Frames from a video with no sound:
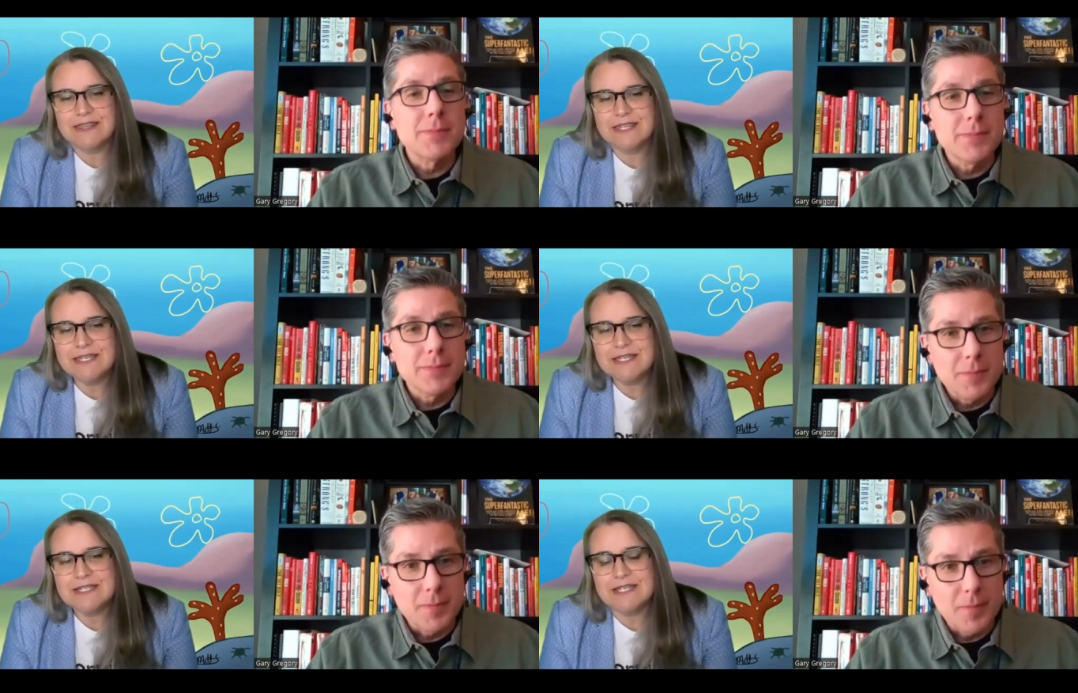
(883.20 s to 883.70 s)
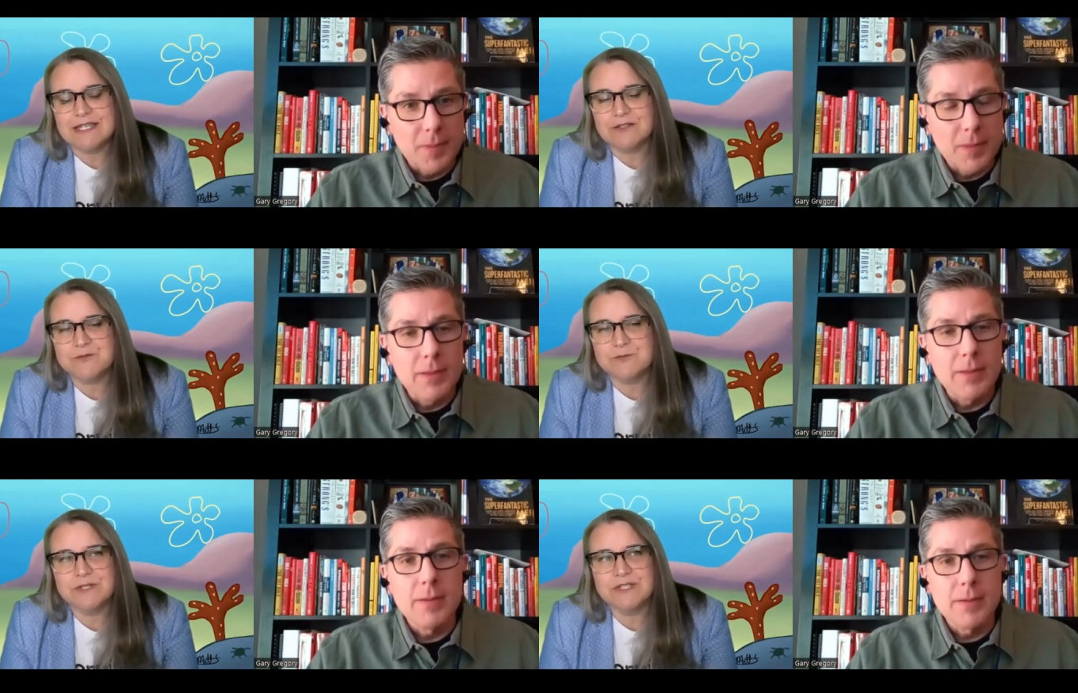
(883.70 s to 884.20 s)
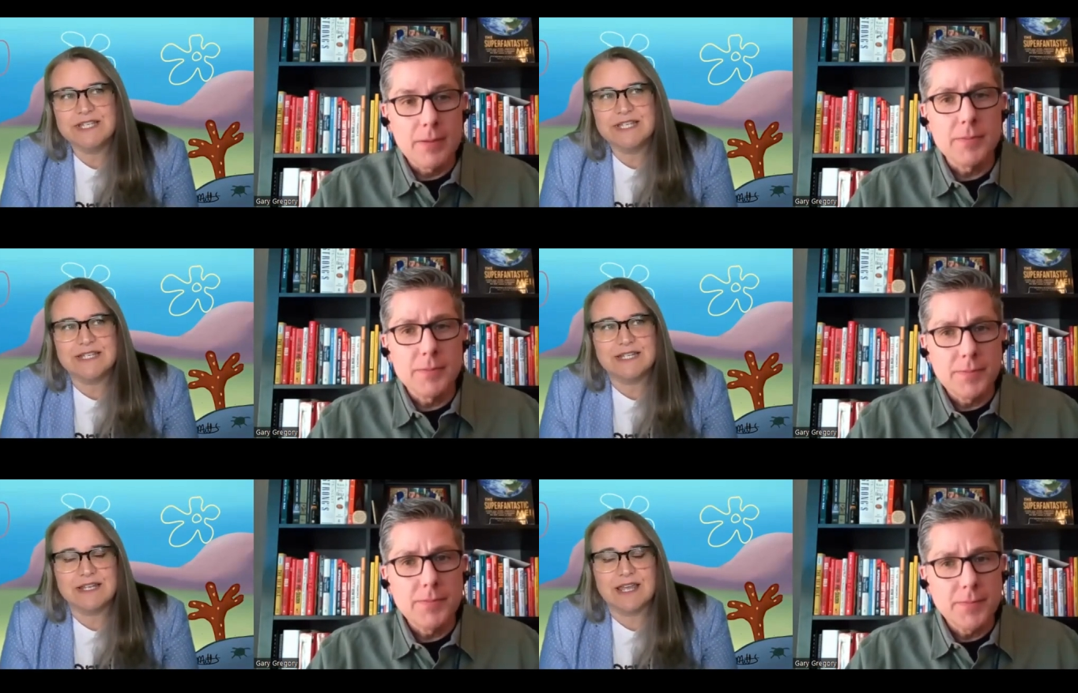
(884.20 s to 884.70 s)
Speaker 1: I think it, it's
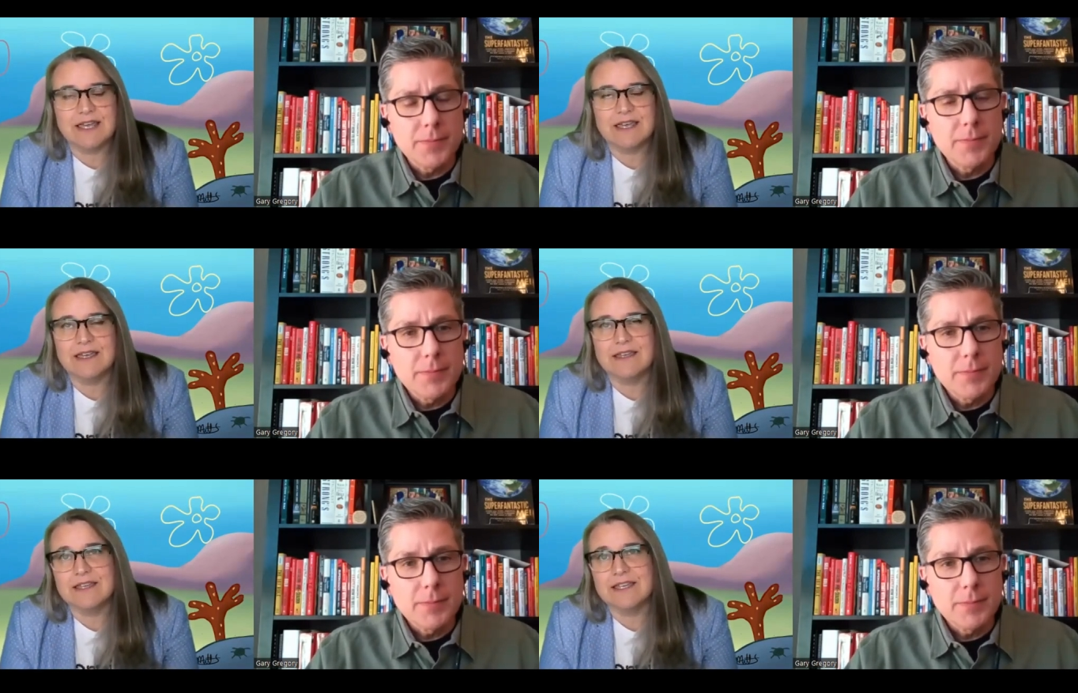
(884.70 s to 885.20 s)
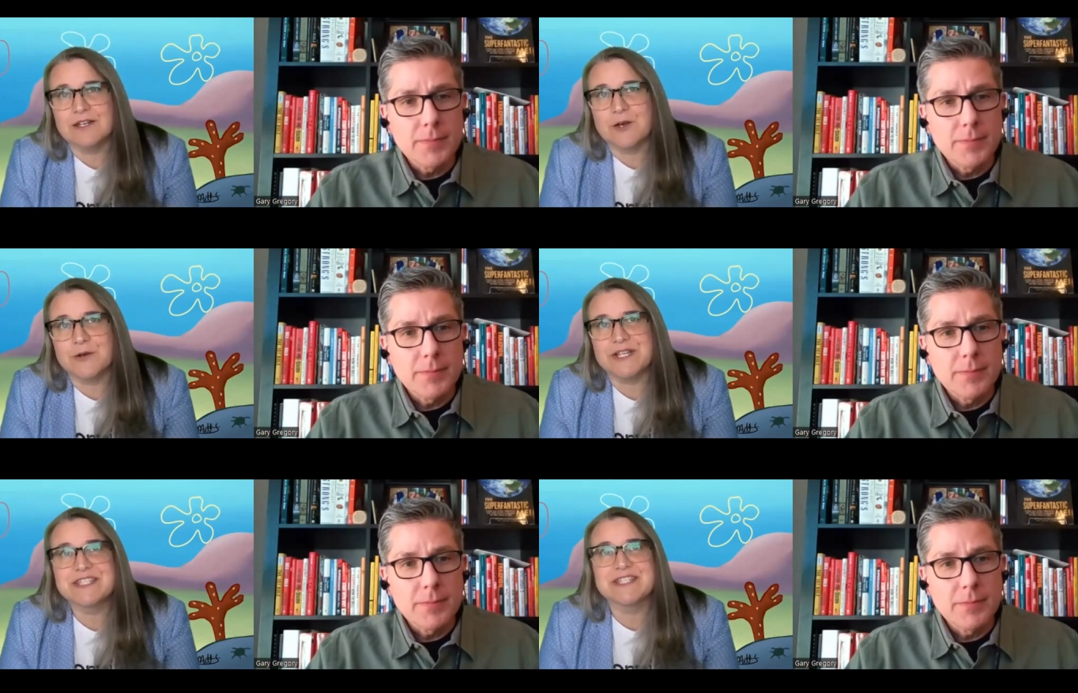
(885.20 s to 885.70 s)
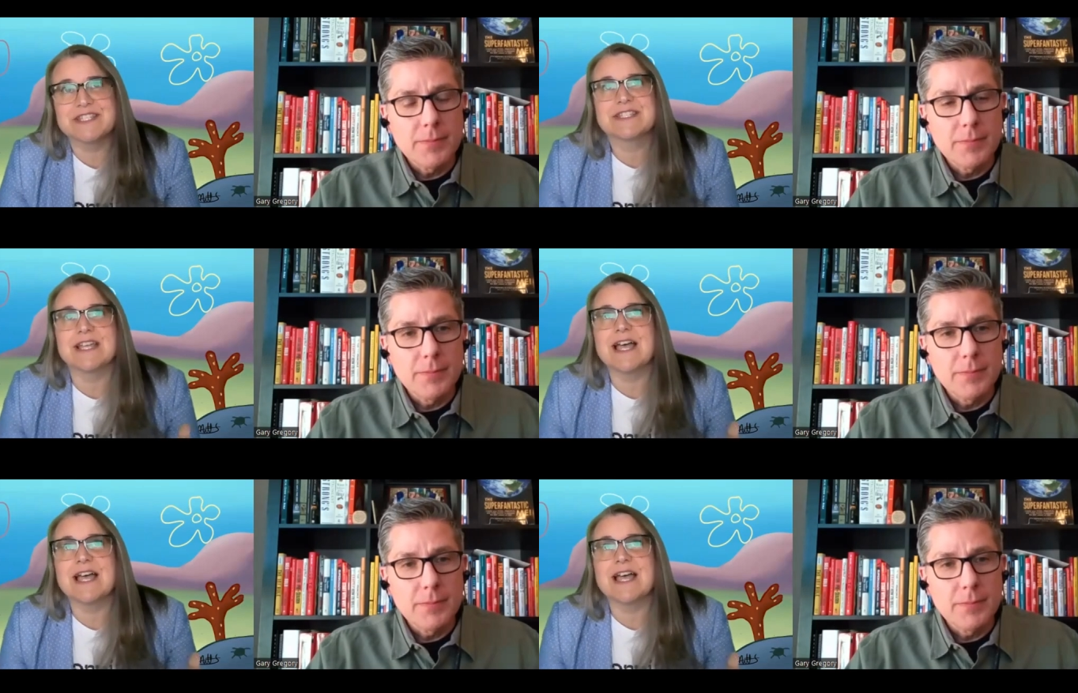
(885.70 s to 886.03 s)
really, an, uh, you know, it's the